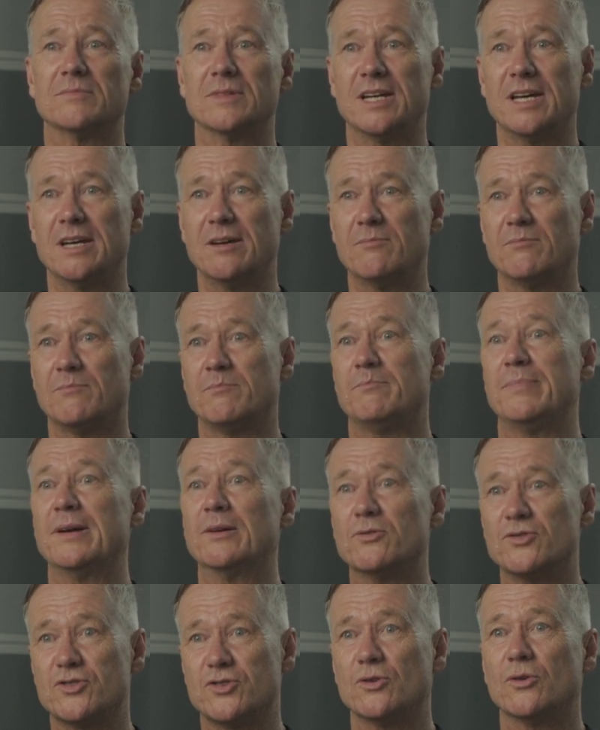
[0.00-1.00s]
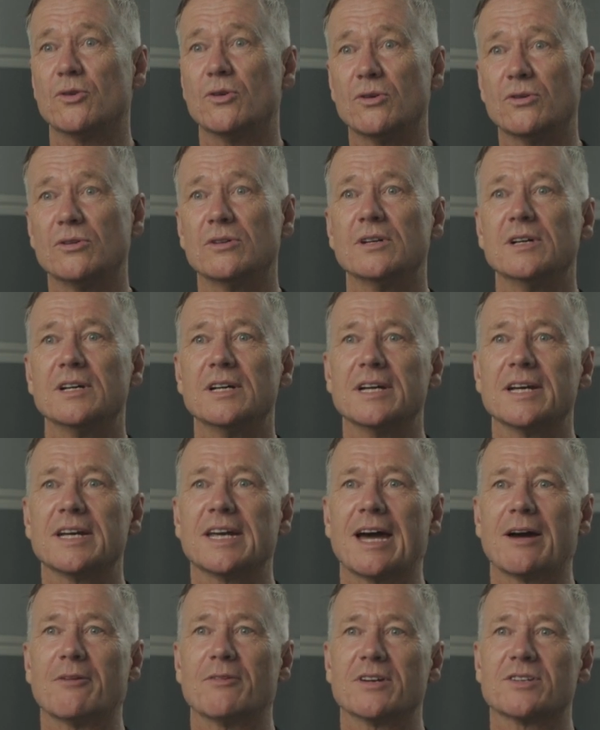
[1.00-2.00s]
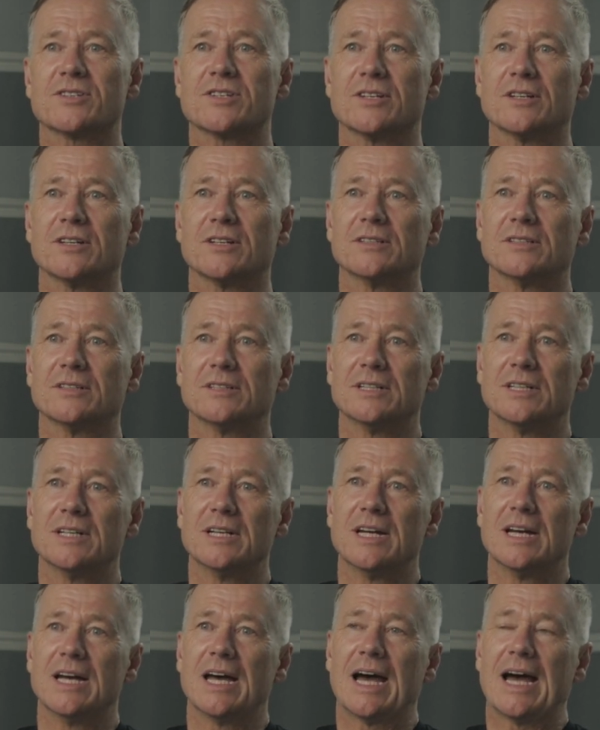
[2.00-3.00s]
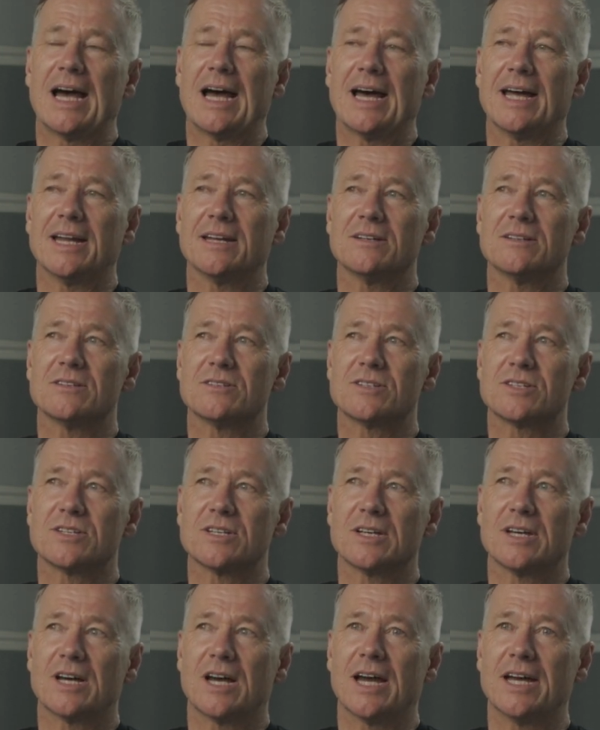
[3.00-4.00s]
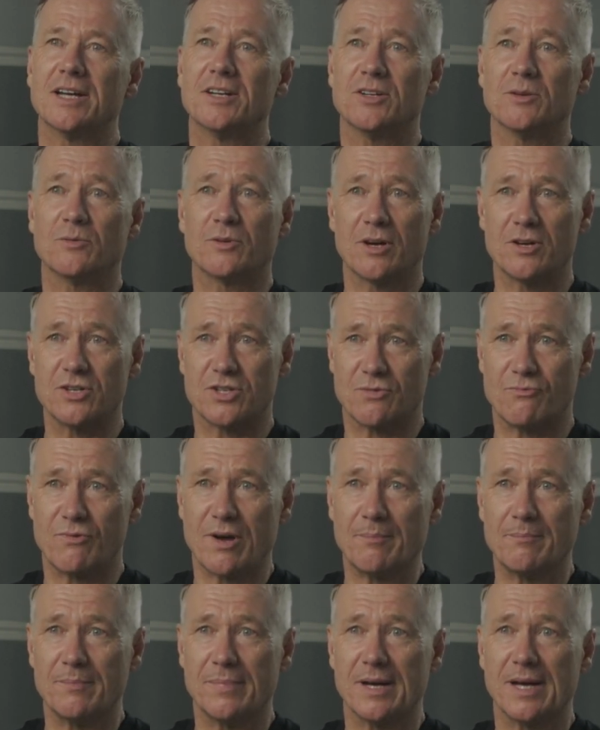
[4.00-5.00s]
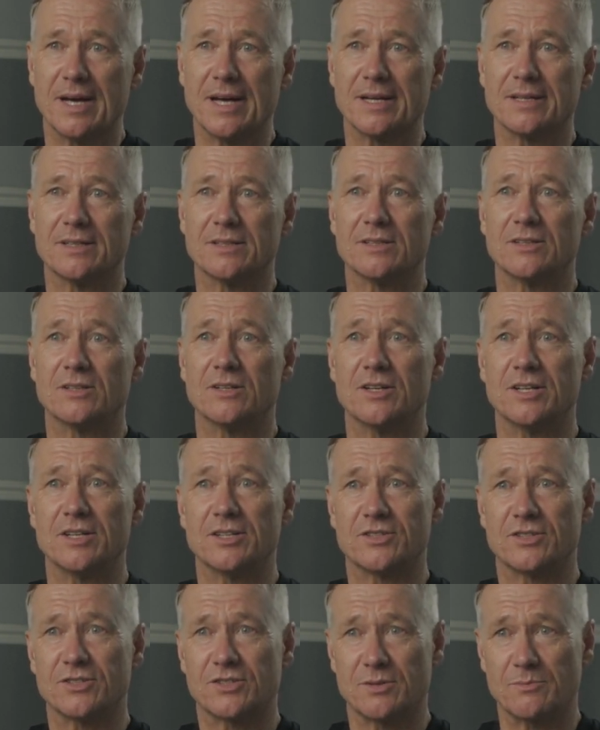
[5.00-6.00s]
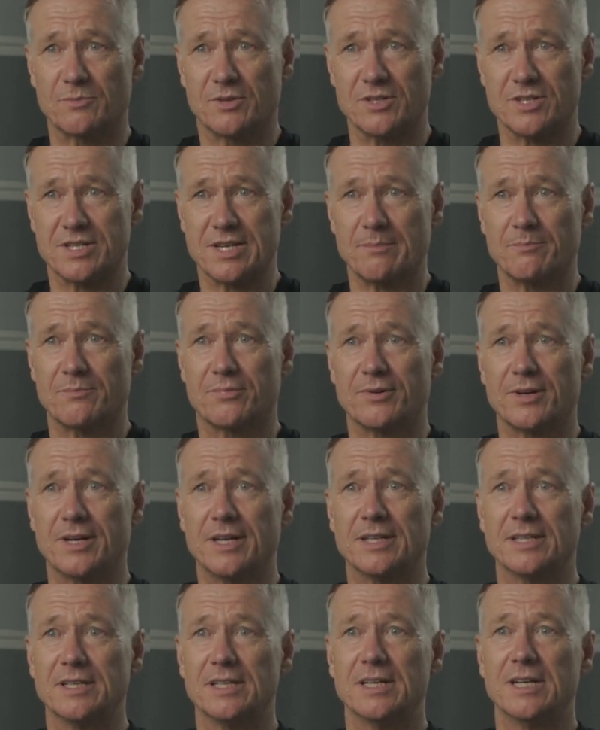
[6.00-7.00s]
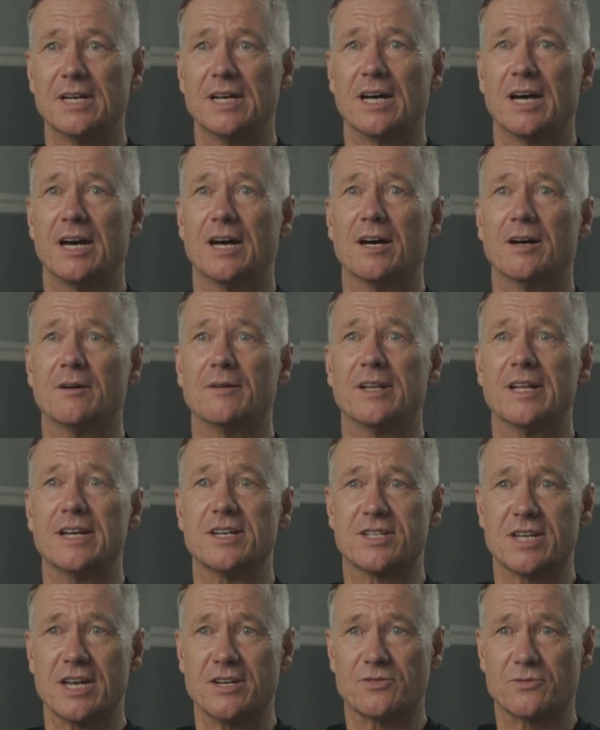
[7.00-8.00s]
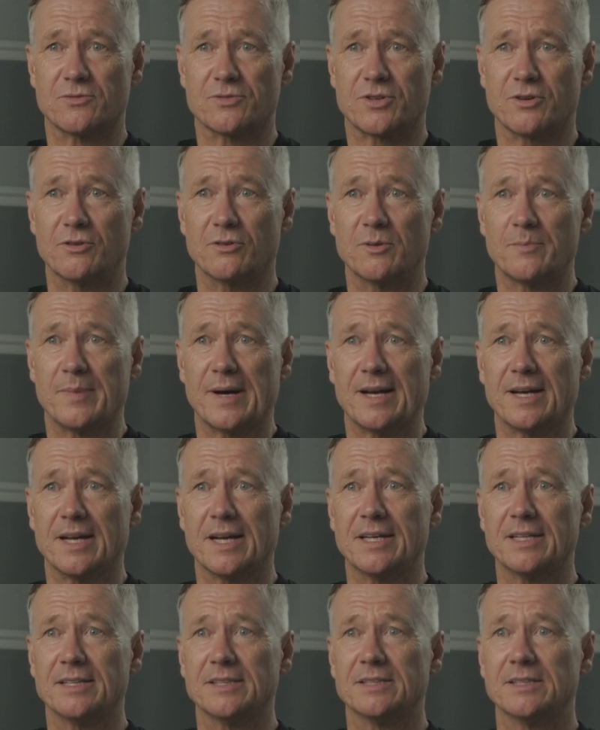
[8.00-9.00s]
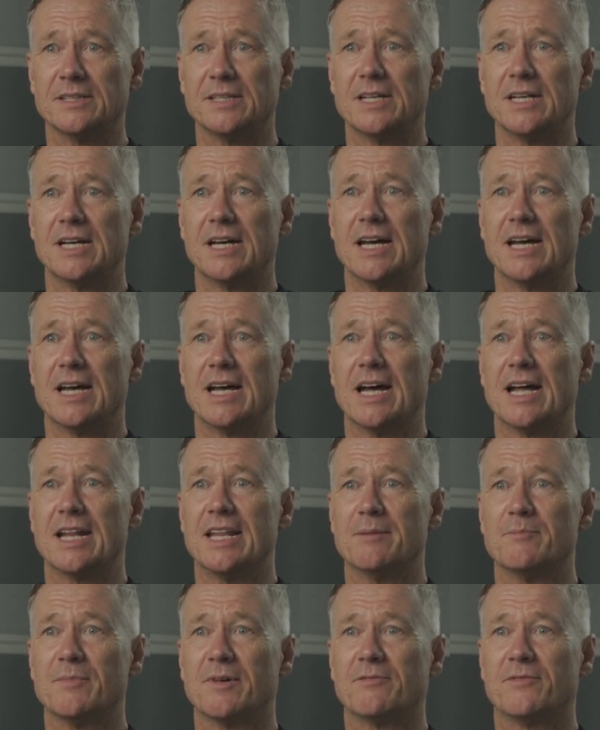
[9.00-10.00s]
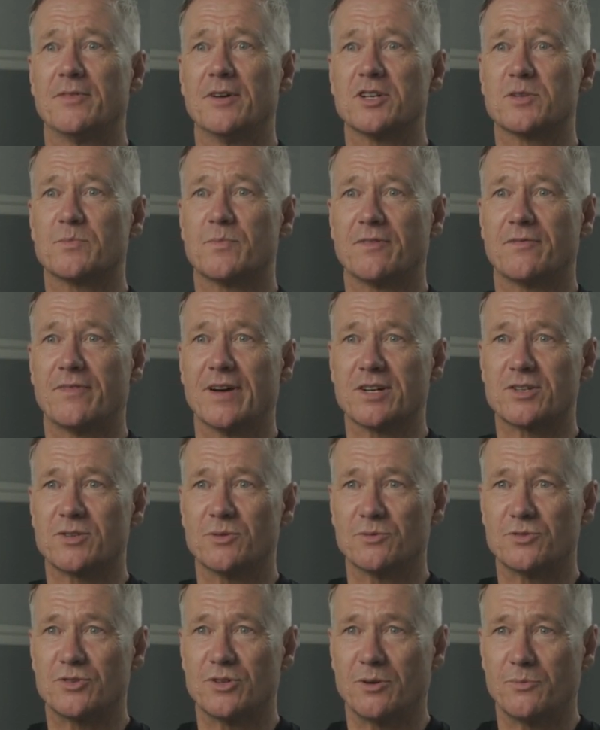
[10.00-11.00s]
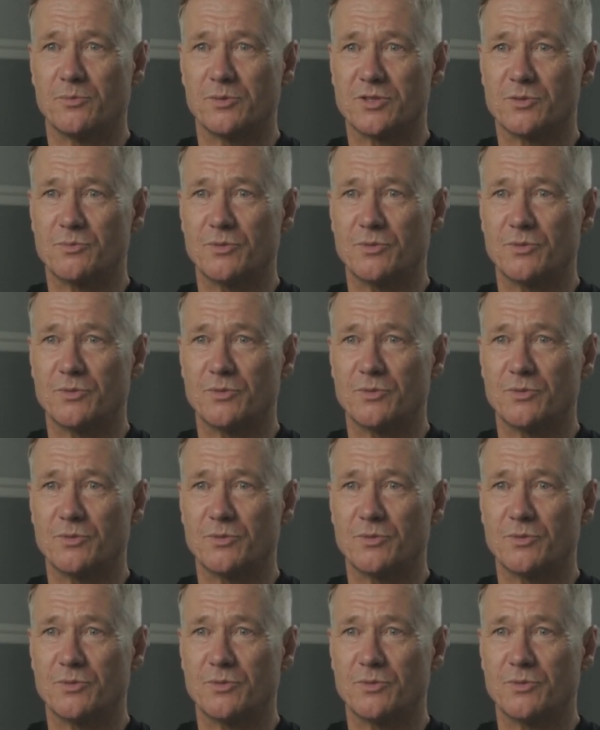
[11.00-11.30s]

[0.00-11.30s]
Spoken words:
it builds your character. And I ended up going to Rambert, learning some contemporary, and then Central School of Ballet. And then my first professional job was